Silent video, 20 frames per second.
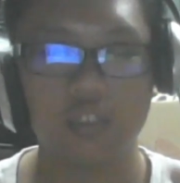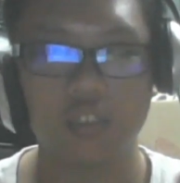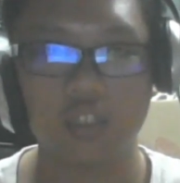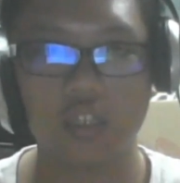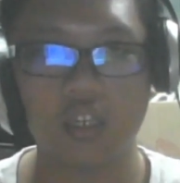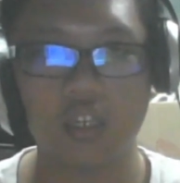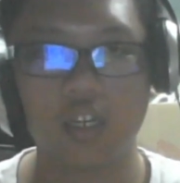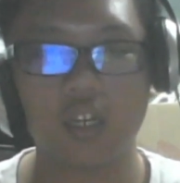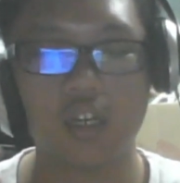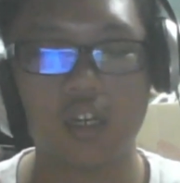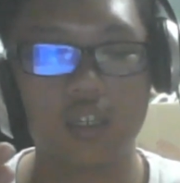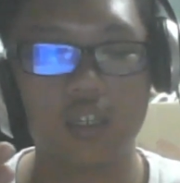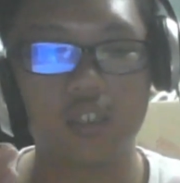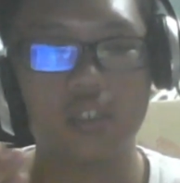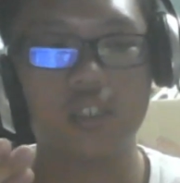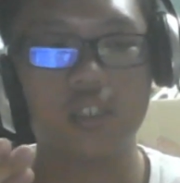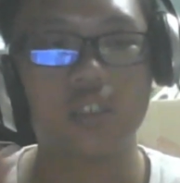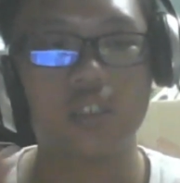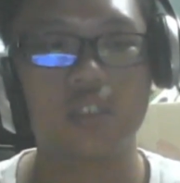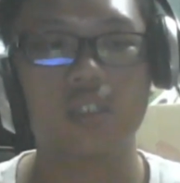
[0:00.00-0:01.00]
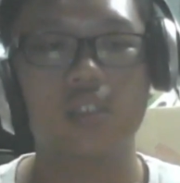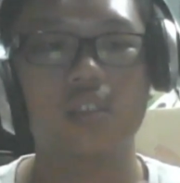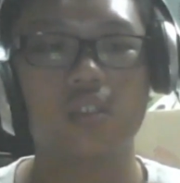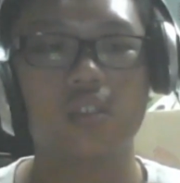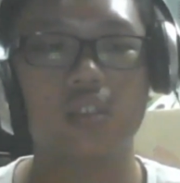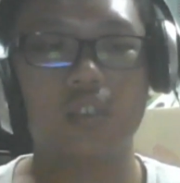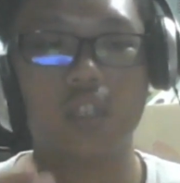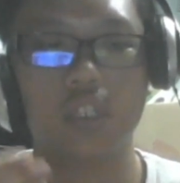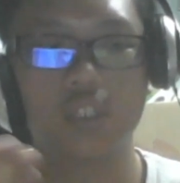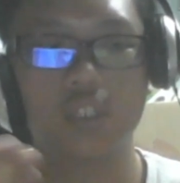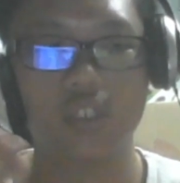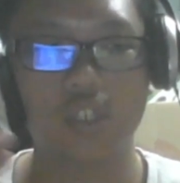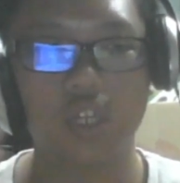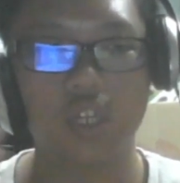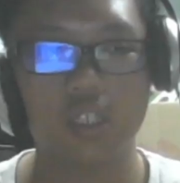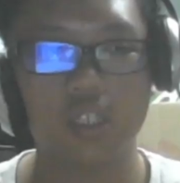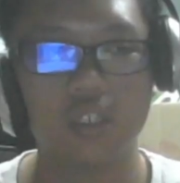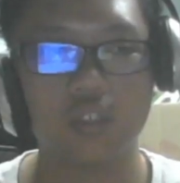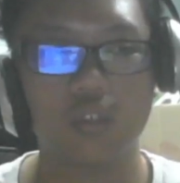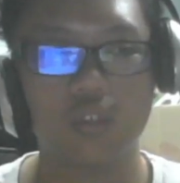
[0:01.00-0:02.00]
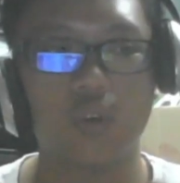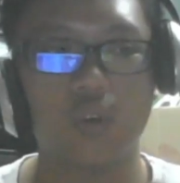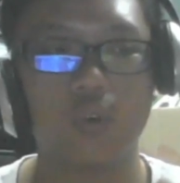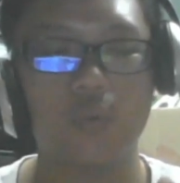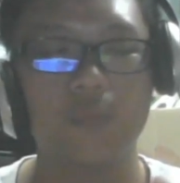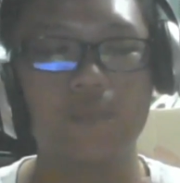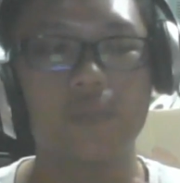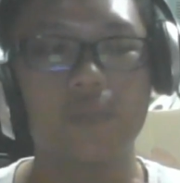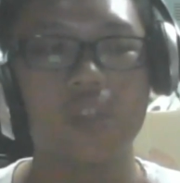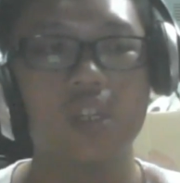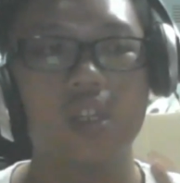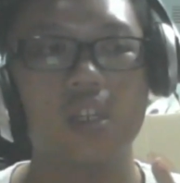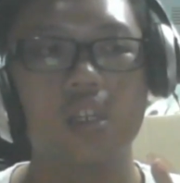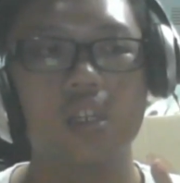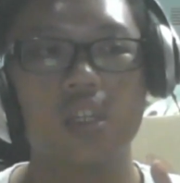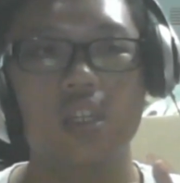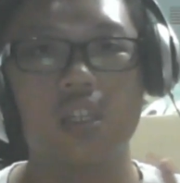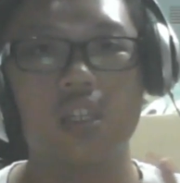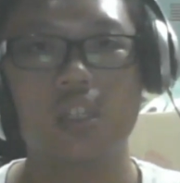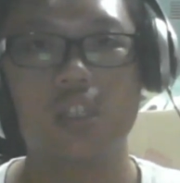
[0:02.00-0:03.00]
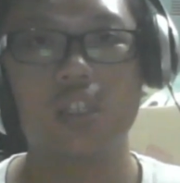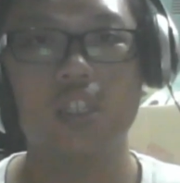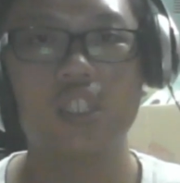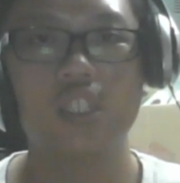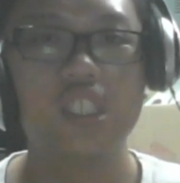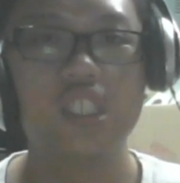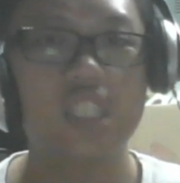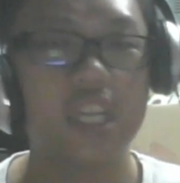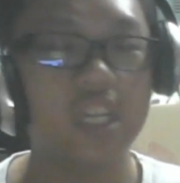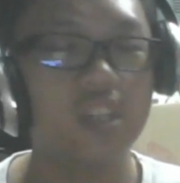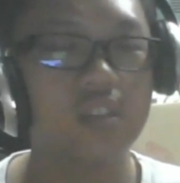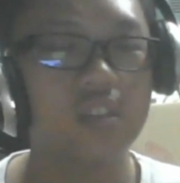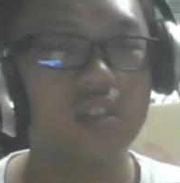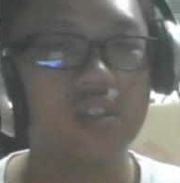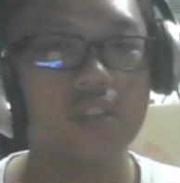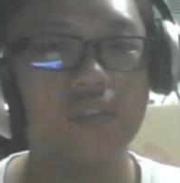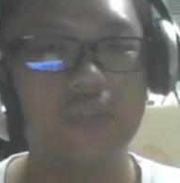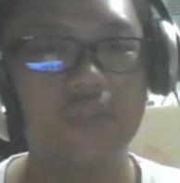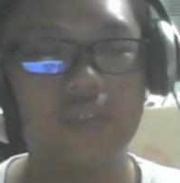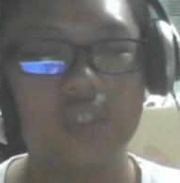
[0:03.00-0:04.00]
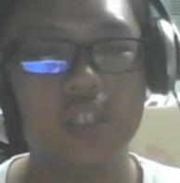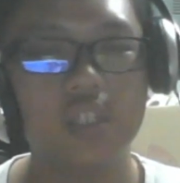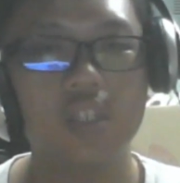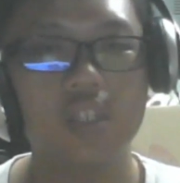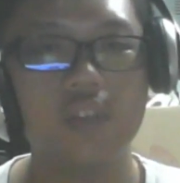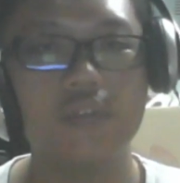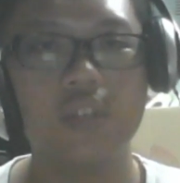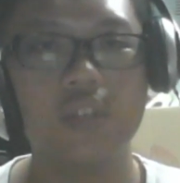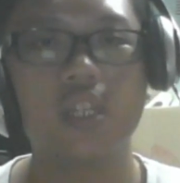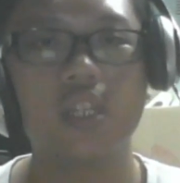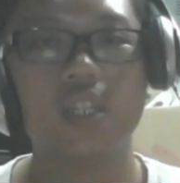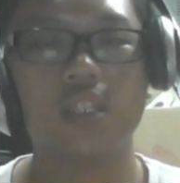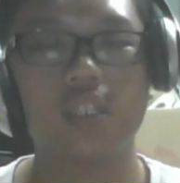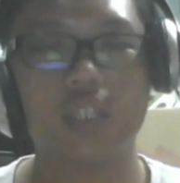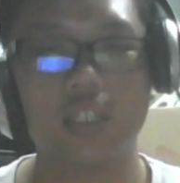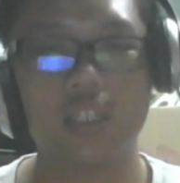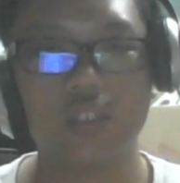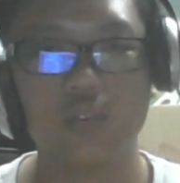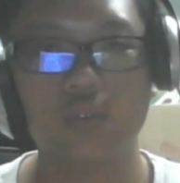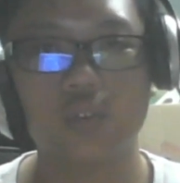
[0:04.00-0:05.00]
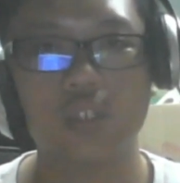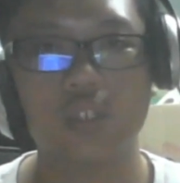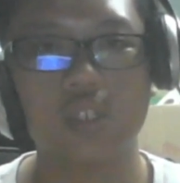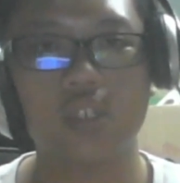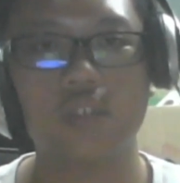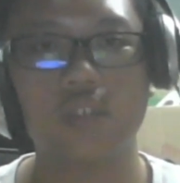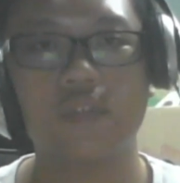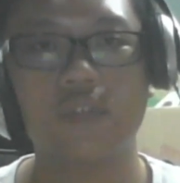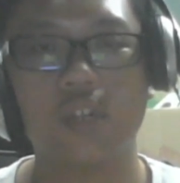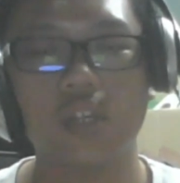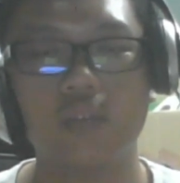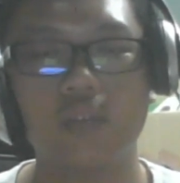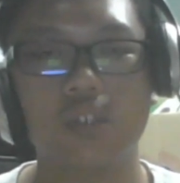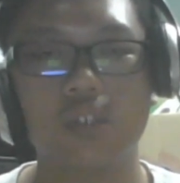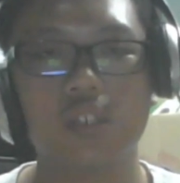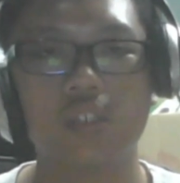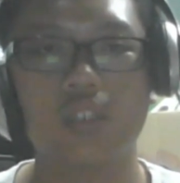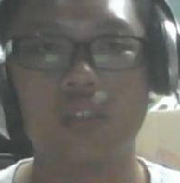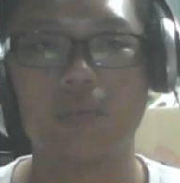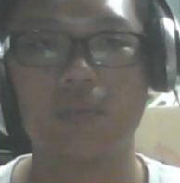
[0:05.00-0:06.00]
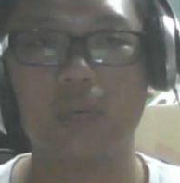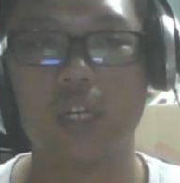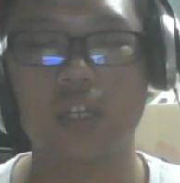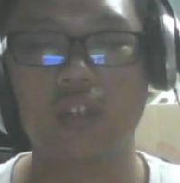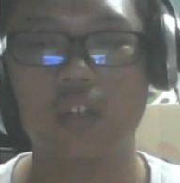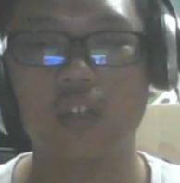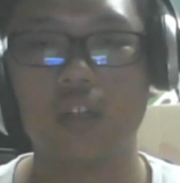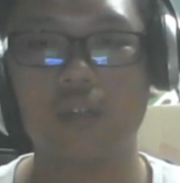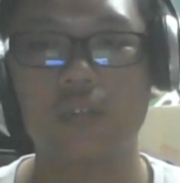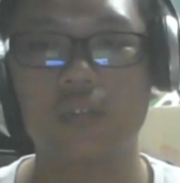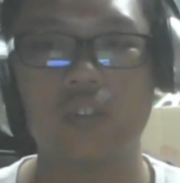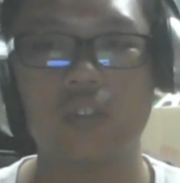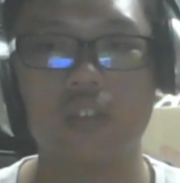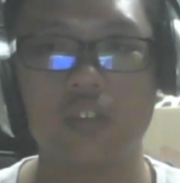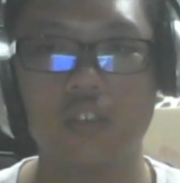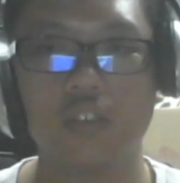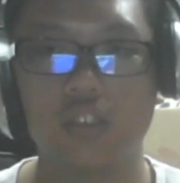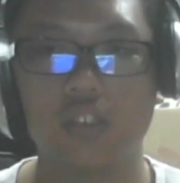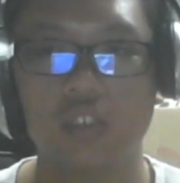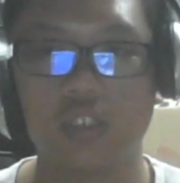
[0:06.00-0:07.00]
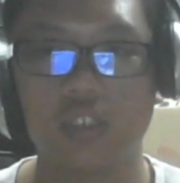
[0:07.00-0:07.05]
uh, just to let you guys know the general feel of it and yes you hear fireworks in the background because